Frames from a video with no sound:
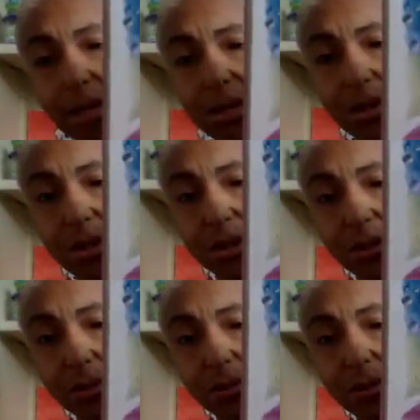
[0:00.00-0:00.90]
to
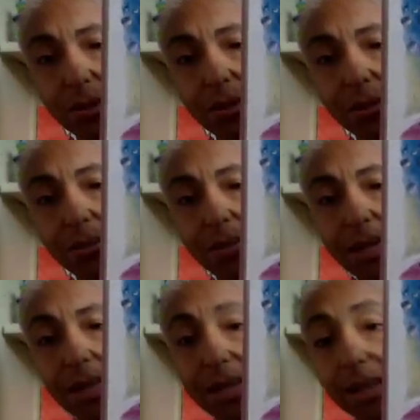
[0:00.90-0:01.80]
do the
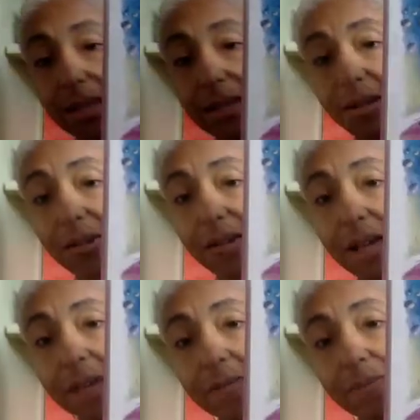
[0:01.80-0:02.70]
right things in her
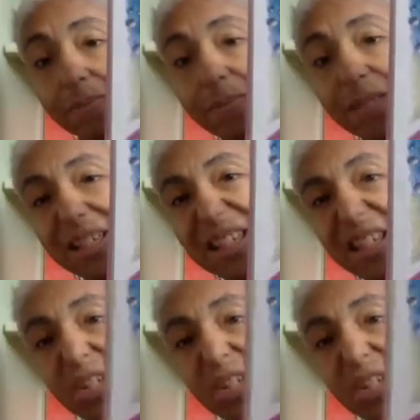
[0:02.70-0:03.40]
life. It didn't